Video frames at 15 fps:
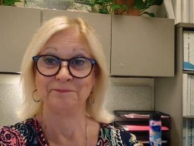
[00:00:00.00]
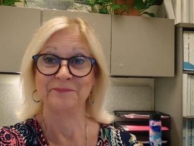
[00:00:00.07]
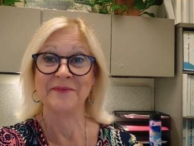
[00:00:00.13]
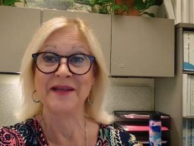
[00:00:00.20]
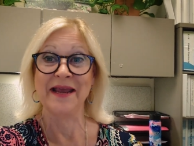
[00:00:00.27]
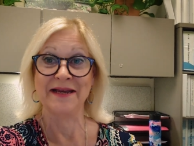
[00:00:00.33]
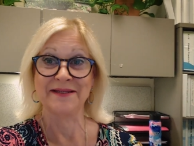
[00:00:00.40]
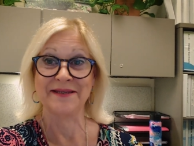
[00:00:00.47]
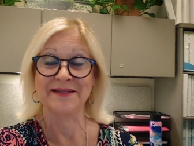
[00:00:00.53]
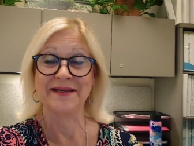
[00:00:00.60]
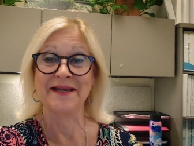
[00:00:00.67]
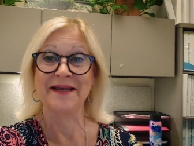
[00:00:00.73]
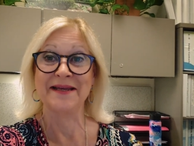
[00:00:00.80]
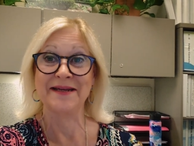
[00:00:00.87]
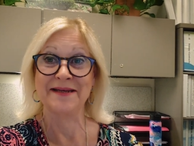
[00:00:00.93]
Yes,
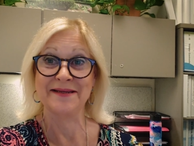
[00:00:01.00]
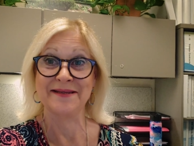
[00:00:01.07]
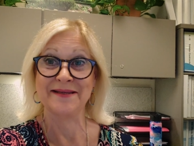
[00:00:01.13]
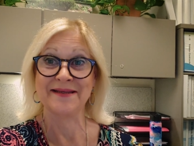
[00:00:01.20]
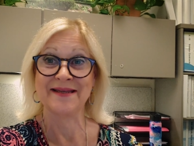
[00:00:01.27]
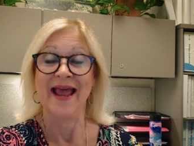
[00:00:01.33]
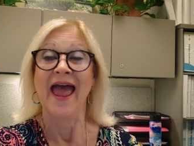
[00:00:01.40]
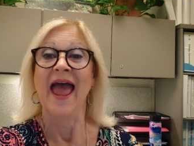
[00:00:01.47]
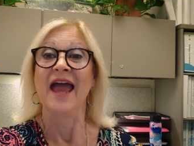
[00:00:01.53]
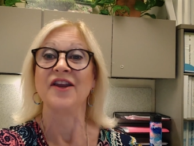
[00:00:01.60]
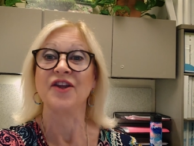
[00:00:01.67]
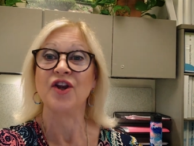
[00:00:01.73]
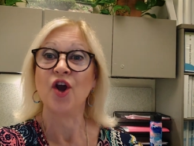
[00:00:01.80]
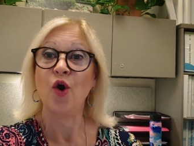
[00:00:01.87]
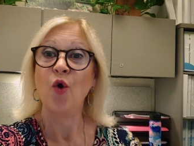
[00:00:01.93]
it is. And
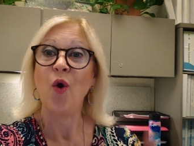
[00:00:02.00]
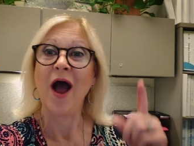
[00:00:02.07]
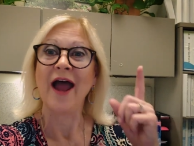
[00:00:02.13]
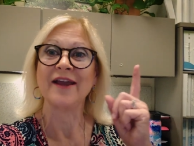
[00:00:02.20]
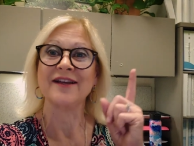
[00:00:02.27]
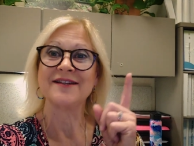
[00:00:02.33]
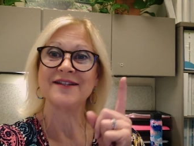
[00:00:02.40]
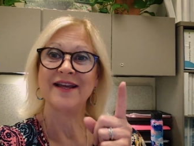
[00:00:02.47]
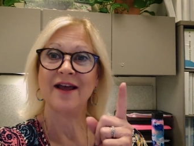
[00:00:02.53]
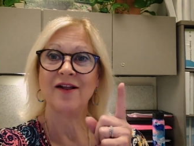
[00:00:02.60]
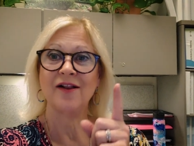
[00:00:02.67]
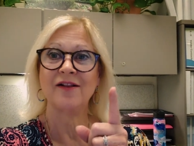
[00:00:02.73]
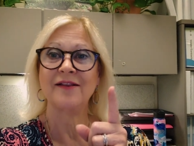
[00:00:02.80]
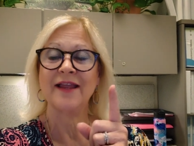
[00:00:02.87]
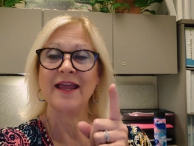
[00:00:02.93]
you know, I could
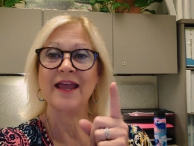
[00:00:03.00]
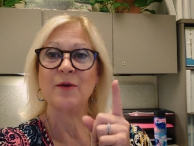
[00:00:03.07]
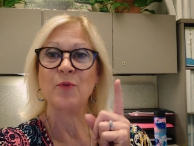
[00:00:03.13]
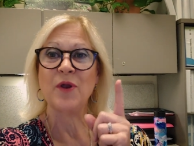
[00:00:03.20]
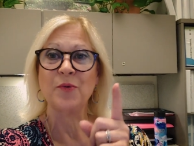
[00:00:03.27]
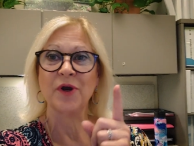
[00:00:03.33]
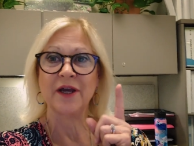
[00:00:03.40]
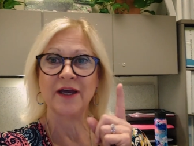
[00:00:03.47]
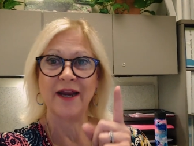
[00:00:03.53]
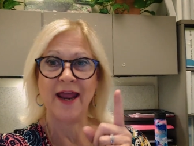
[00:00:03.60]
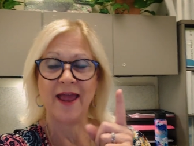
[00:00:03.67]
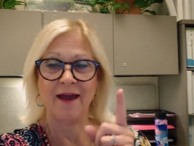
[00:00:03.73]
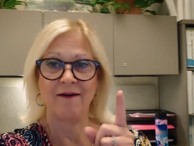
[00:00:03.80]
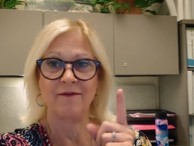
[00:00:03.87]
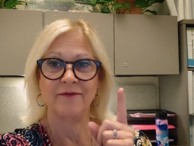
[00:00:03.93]
tell we were going to
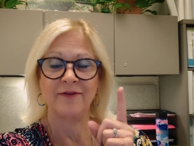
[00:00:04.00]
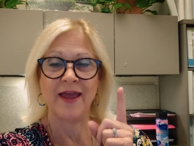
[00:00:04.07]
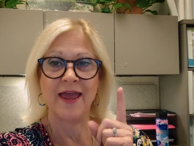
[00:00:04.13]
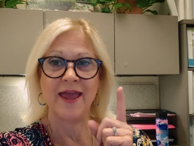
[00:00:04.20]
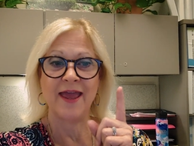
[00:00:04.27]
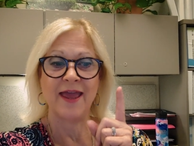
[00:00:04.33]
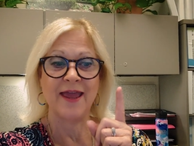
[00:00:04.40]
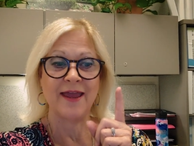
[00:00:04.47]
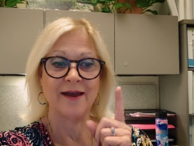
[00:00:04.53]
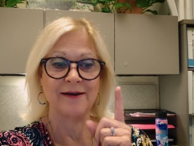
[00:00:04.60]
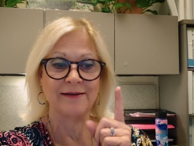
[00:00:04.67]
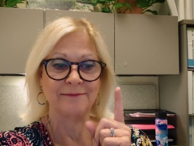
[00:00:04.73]
have a